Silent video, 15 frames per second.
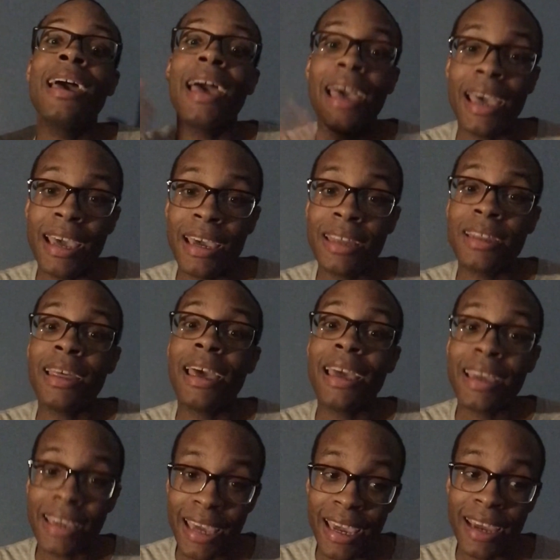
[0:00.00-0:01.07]

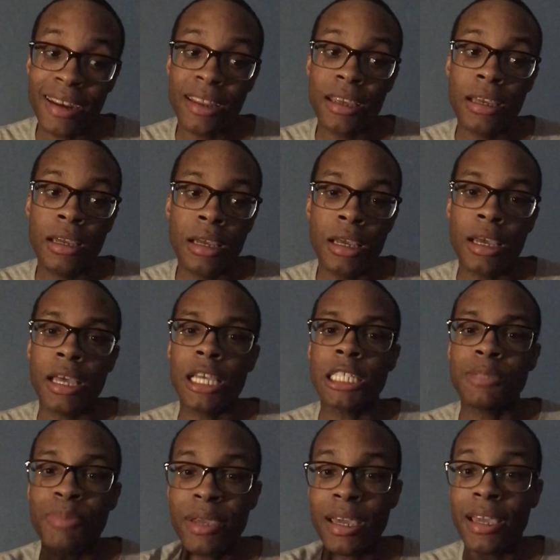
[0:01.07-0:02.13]
and Candy. And
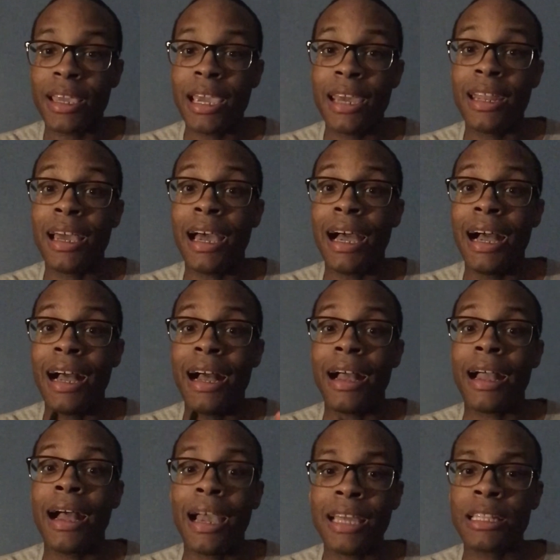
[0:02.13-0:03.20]
speaking of Candy, I
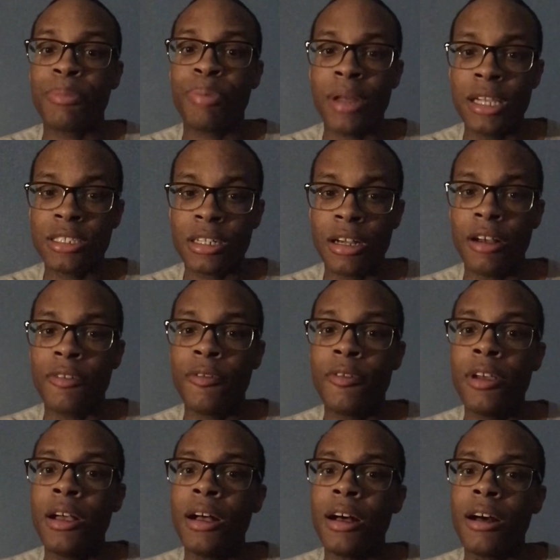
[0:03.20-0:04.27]
got the pleasure
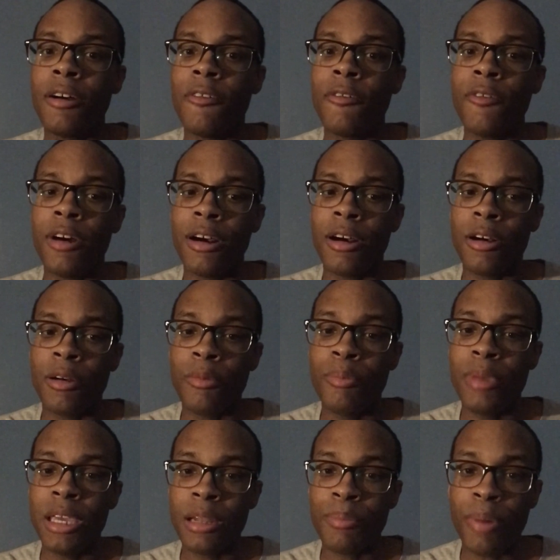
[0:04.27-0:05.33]
of
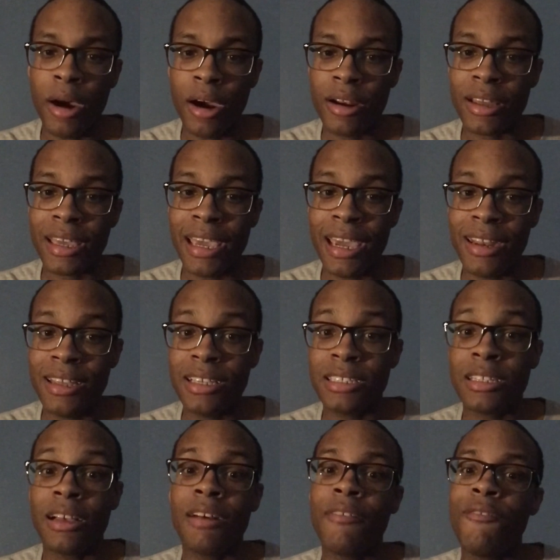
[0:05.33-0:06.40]
being a part of Candy's
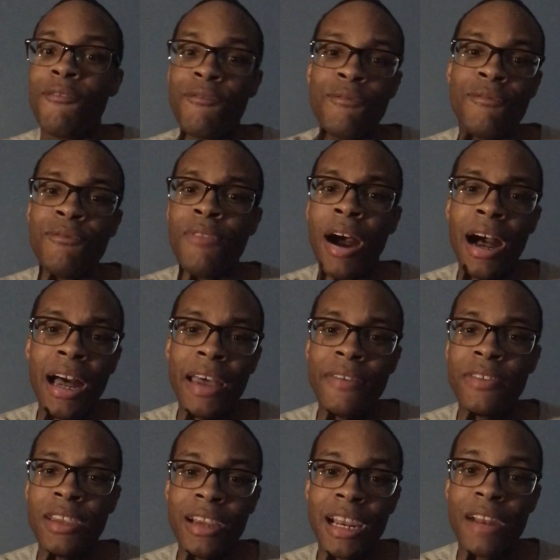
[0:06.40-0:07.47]

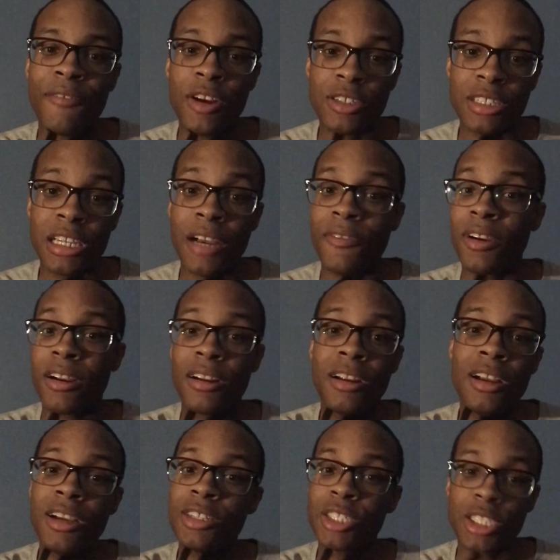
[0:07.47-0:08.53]
5-year anniversary of her
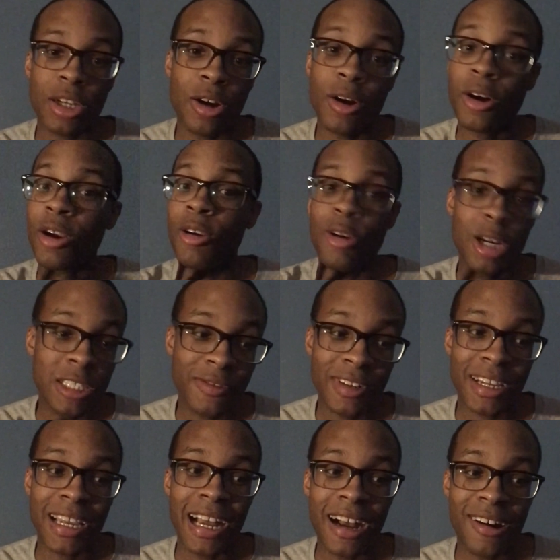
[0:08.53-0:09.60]
show, Country and
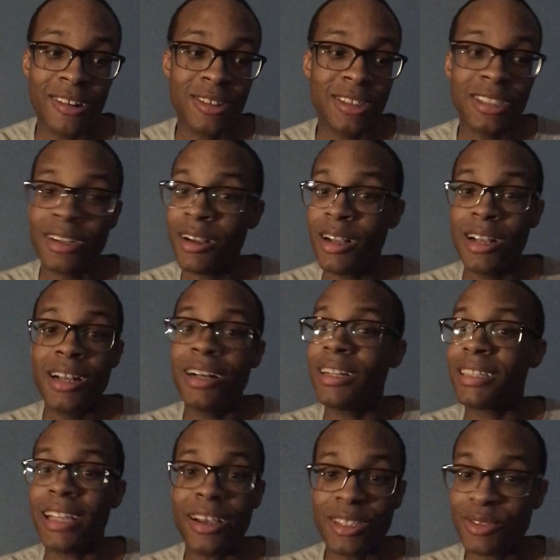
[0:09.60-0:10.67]
Couch.
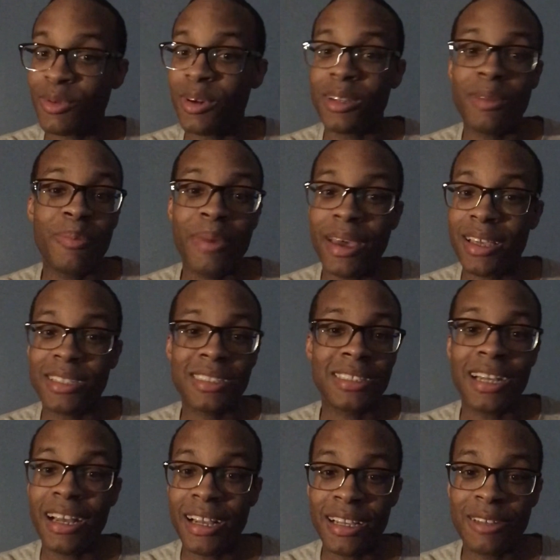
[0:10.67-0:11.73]
That was one of the best
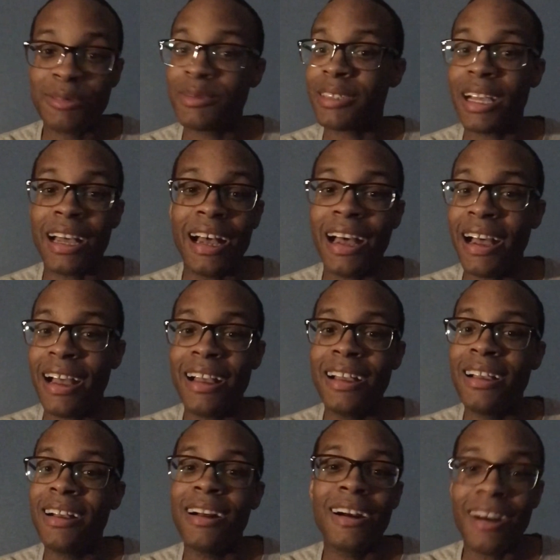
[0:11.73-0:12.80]
times
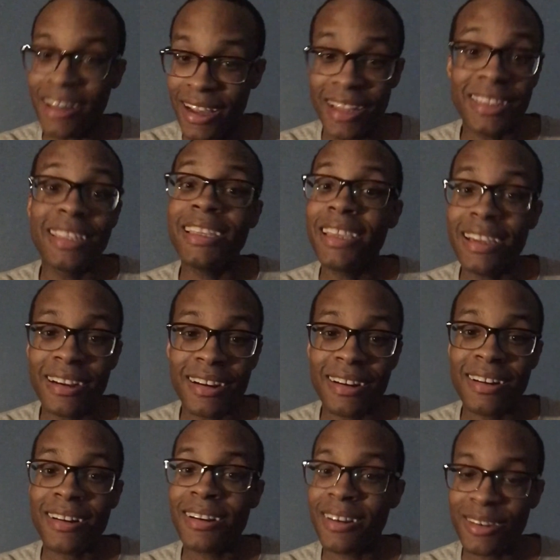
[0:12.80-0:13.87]
of the
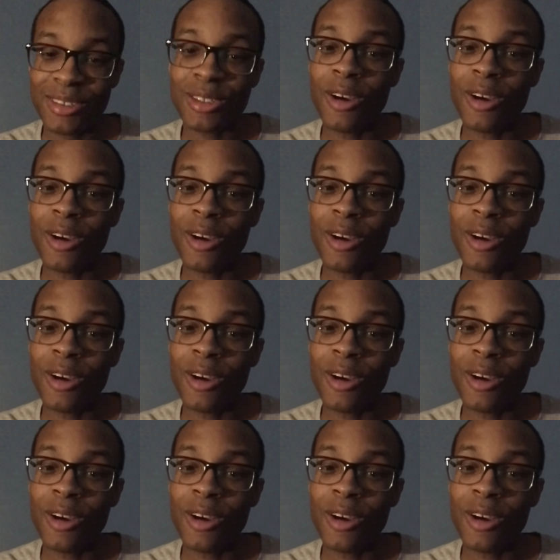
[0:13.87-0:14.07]
year so